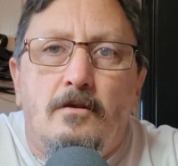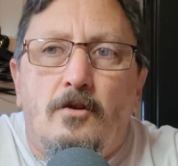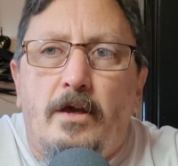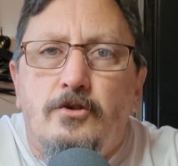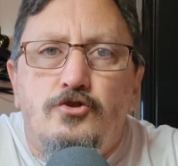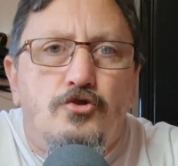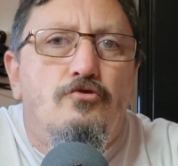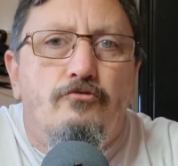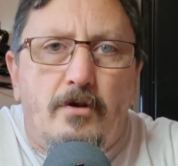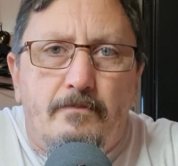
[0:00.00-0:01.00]
like a
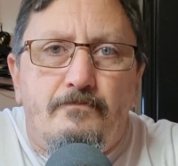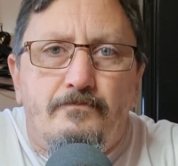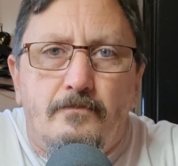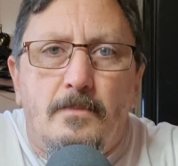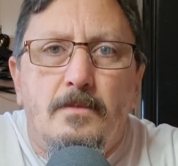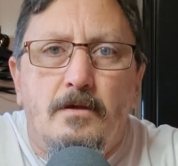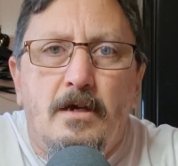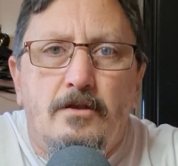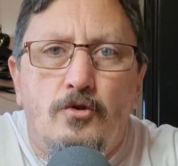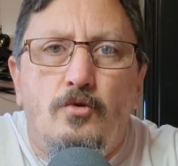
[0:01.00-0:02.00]
juror
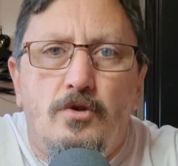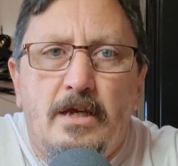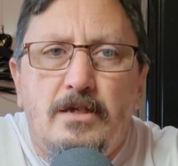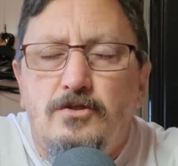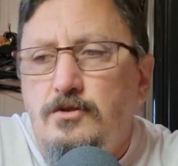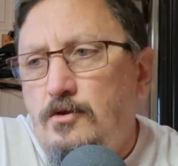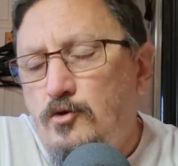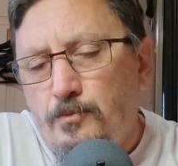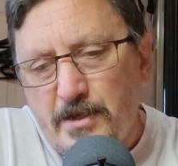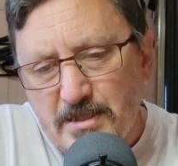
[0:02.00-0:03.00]
at a court case.
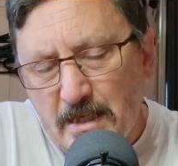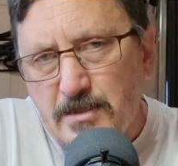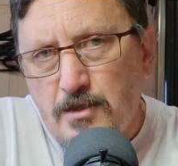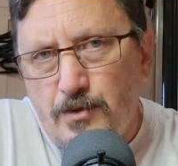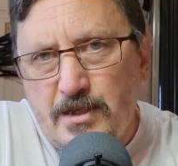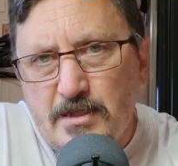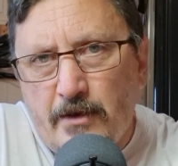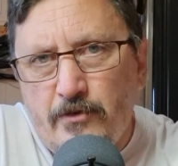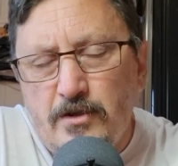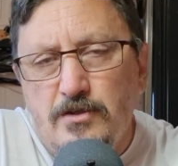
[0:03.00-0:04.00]
You're presented with this
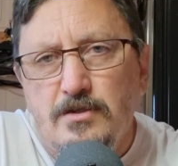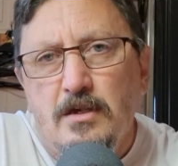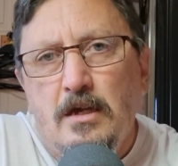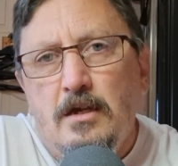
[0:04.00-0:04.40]
evidence.